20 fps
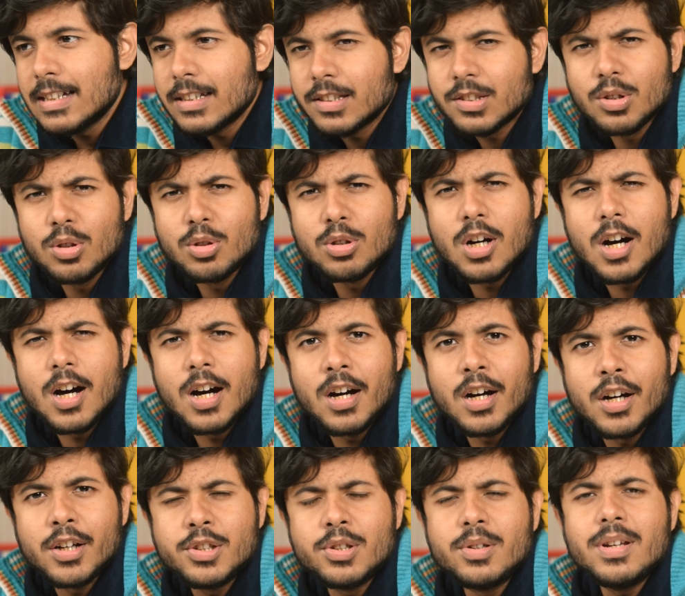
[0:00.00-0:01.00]

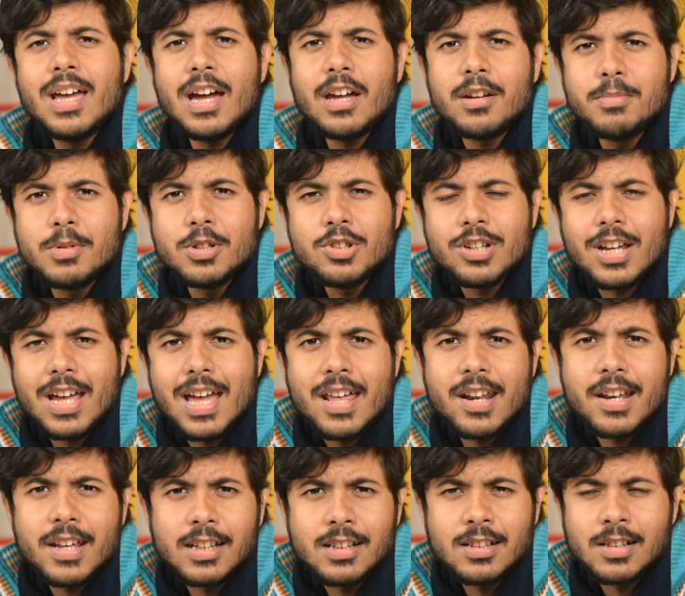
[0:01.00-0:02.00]
So today I'd be
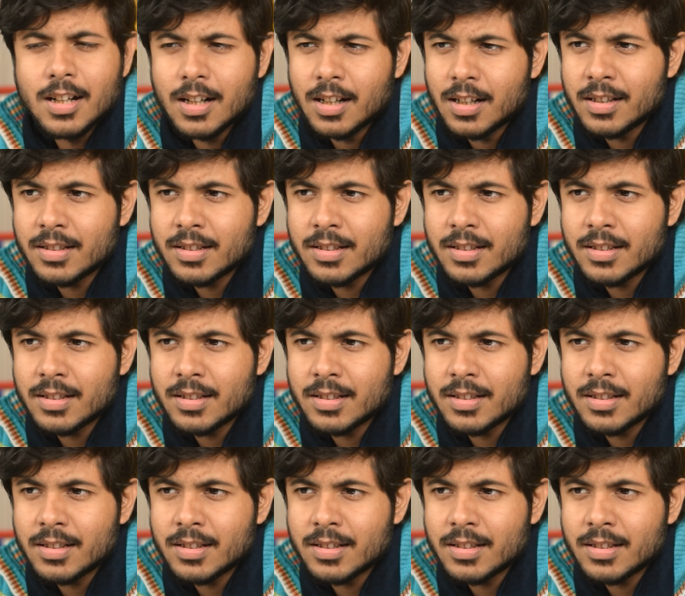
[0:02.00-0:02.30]
sharing